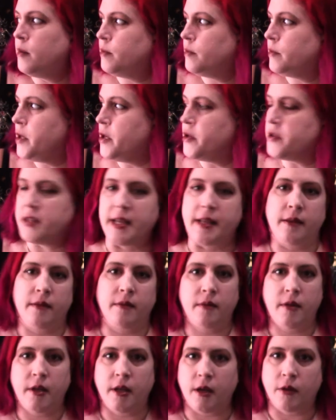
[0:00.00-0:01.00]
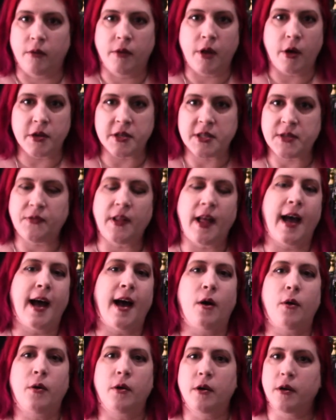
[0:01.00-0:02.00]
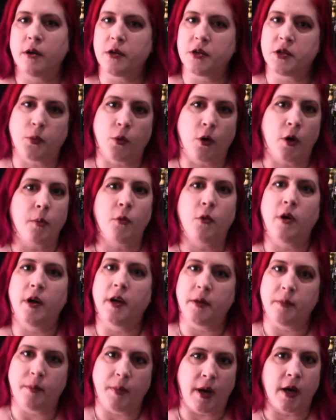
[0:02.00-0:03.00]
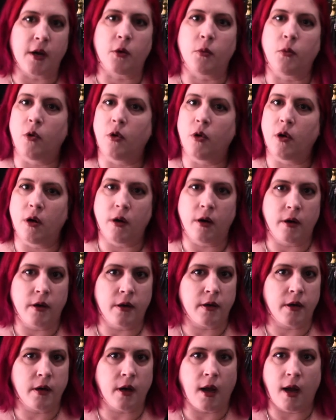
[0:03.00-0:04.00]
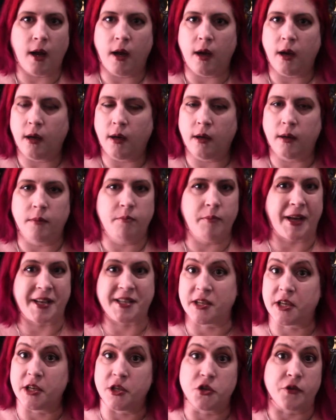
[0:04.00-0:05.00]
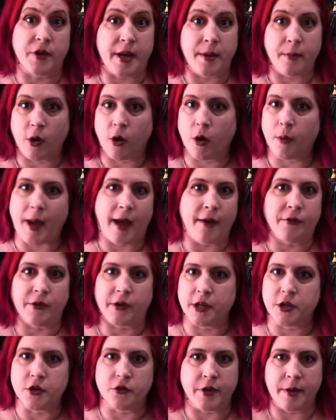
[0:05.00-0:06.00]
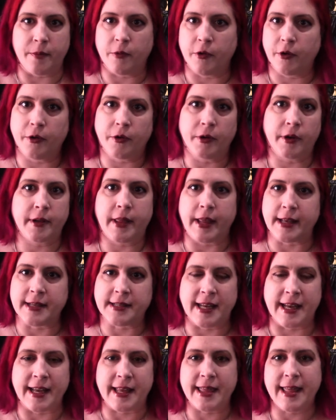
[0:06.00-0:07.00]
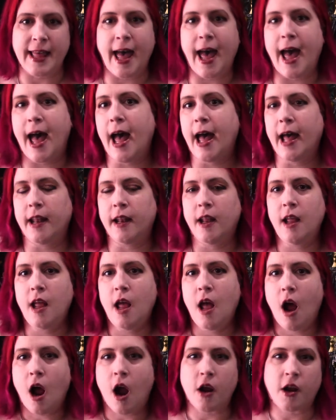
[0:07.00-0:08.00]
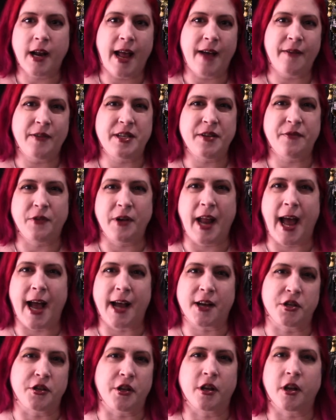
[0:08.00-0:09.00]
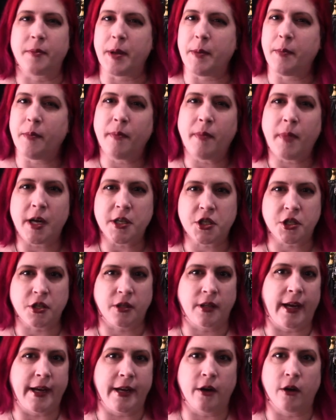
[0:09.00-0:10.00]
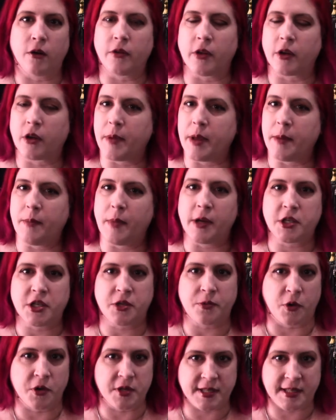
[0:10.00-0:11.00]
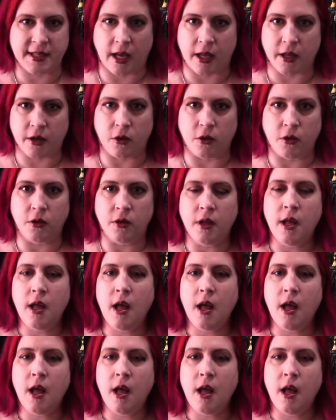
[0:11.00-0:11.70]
using, you know, lotus flowers, wormwood, mugwort, Mexican dream herb, African dream root, things like that, are going to have a different action. They're going to be much lighter. They're going to be much more subtle